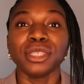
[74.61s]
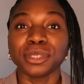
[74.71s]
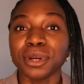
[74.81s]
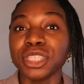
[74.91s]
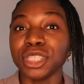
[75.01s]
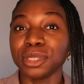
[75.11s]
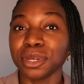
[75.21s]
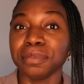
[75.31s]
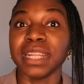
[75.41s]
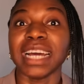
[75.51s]
So she
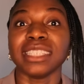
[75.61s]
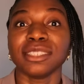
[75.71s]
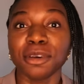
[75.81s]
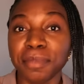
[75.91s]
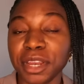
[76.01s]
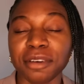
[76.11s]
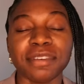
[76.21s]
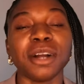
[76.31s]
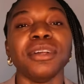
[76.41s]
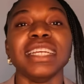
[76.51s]
told me that so many of
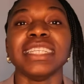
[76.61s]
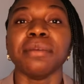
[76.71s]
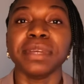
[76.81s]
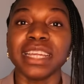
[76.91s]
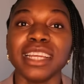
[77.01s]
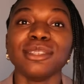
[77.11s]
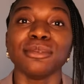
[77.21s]
her colleagues are beginning